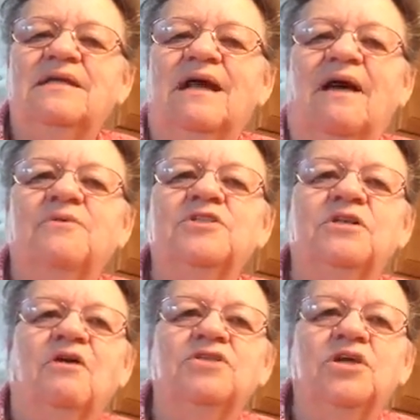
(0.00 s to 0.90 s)
I was
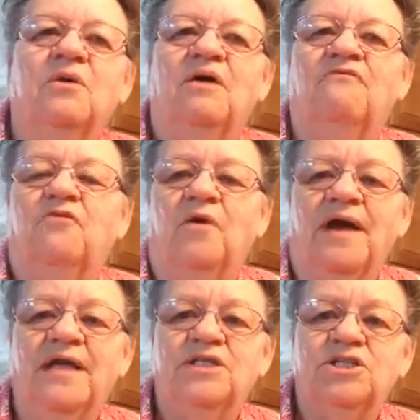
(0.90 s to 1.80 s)
also a
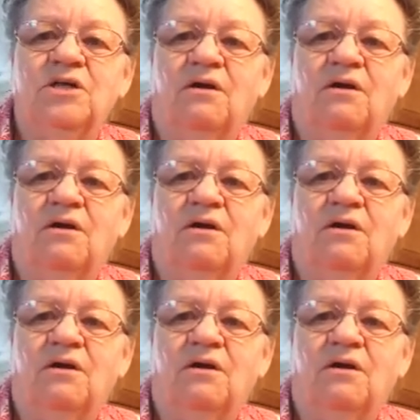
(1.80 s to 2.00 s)
4-H